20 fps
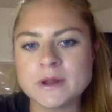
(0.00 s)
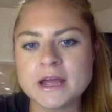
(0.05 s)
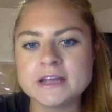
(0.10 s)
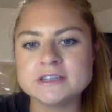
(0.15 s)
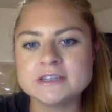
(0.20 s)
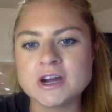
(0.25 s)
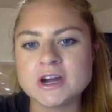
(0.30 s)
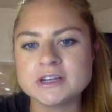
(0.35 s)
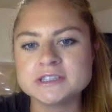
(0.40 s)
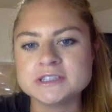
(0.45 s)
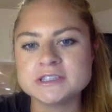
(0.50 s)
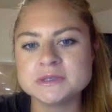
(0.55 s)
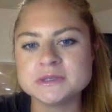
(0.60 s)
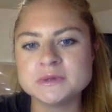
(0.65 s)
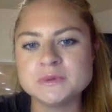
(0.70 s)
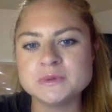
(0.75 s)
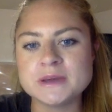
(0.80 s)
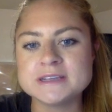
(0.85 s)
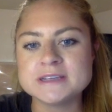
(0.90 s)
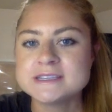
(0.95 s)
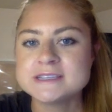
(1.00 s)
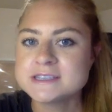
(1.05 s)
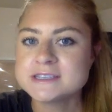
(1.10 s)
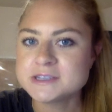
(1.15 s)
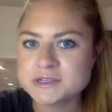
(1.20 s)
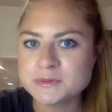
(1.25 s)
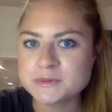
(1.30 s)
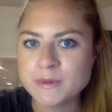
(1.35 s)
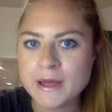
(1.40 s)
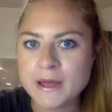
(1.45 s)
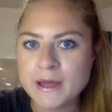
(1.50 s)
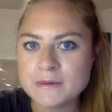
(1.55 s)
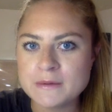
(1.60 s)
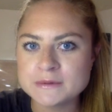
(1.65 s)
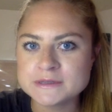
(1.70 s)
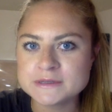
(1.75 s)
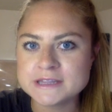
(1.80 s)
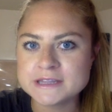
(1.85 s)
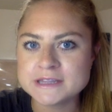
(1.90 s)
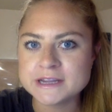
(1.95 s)
I talked to my sisters
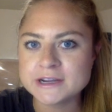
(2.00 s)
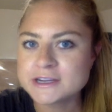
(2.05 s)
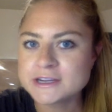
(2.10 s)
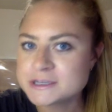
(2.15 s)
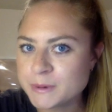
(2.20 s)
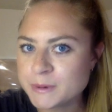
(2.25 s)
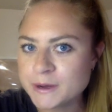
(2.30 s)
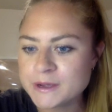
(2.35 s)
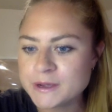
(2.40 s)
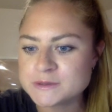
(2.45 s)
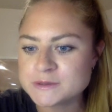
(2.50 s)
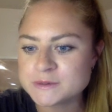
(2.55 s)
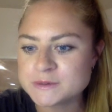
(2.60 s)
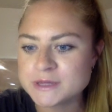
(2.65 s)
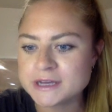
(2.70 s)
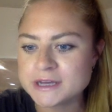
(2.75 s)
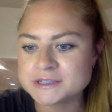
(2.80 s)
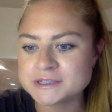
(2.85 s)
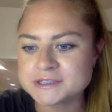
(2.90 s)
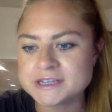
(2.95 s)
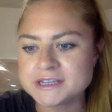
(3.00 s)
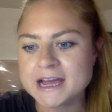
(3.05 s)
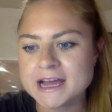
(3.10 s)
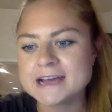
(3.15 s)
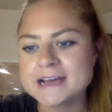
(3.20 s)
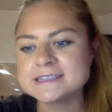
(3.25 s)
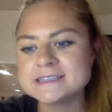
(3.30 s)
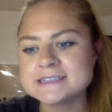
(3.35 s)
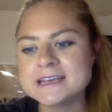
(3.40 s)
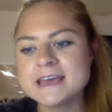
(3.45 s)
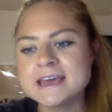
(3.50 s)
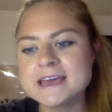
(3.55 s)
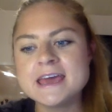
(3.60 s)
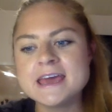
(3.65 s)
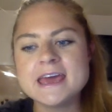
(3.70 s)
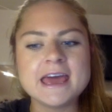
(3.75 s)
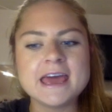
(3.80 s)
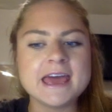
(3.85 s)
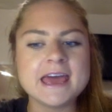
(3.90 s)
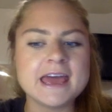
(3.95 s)
about their experience with exercise,
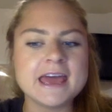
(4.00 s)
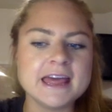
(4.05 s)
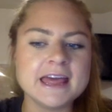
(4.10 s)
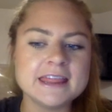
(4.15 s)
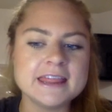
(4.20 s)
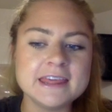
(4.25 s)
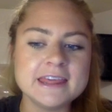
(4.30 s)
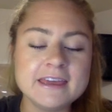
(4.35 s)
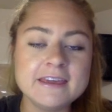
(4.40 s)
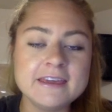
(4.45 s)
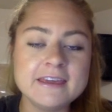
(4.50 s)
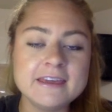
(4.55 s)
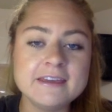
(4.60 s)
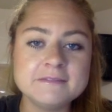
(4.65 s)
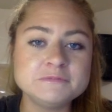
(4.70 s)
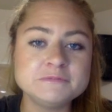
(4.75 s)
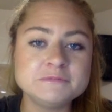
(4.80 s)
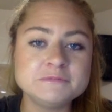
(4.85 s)
and they